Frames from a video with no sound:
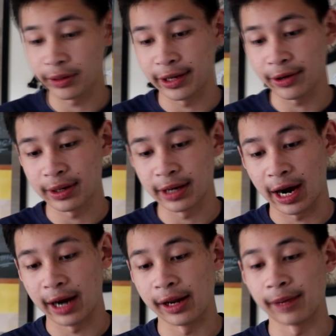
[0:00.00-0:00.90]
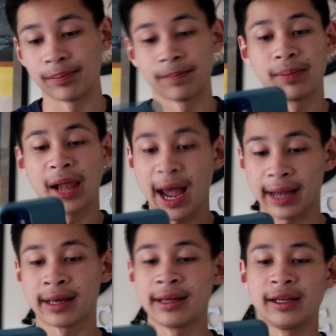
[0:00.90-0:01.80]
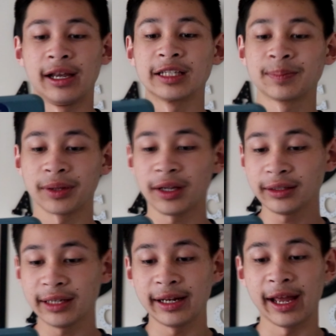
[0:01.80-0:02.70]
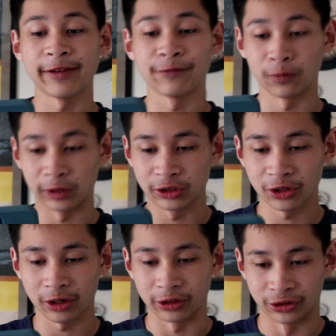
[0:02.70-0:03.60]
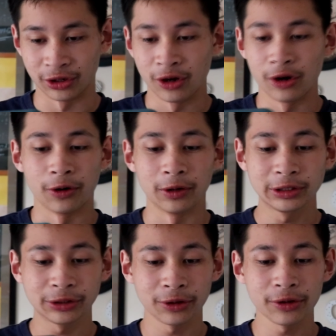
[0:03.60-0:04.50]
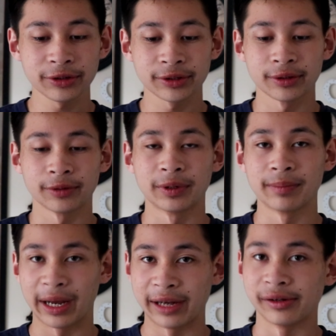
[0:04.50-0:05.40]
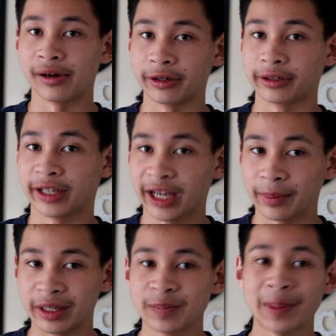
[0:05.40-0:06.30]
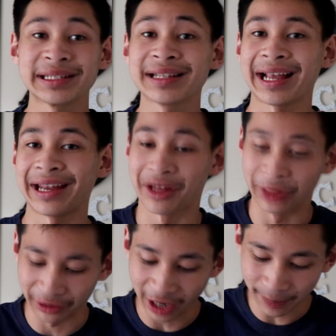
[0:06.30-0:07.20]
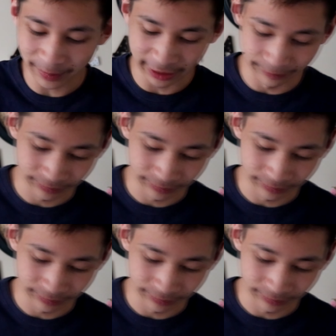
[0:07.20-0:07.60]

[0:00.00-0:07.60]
Hero 9 Black is plugged in and fully charged. Originals remain on the camera. It's basically like another copy.